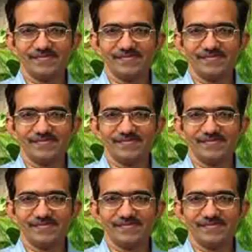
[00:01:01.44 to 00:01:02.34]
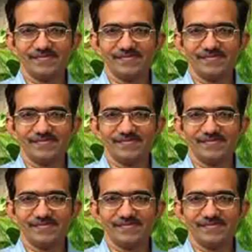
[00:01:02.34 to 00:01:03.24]

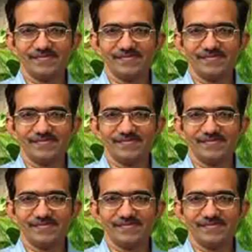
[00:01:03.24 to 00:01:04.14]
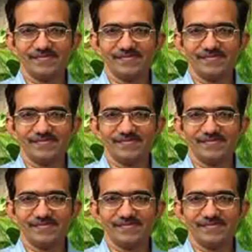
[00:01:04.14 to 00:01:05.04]

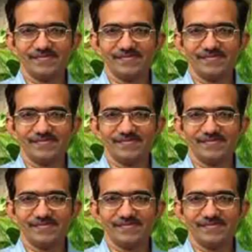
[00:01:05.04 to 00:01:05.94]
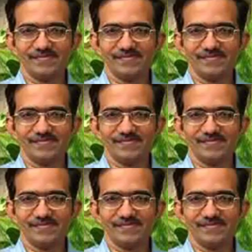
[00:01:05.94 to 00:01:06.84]

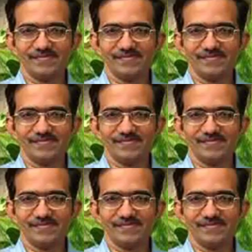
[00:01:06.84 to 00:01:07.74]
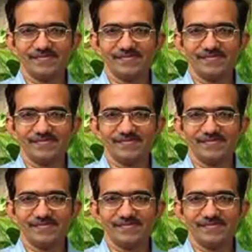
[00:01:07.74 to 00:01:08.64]

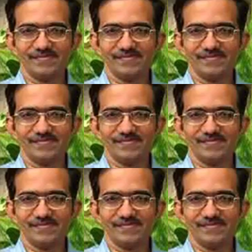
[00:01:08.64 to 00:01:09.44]
The face doesn't move, so there is nothing to read.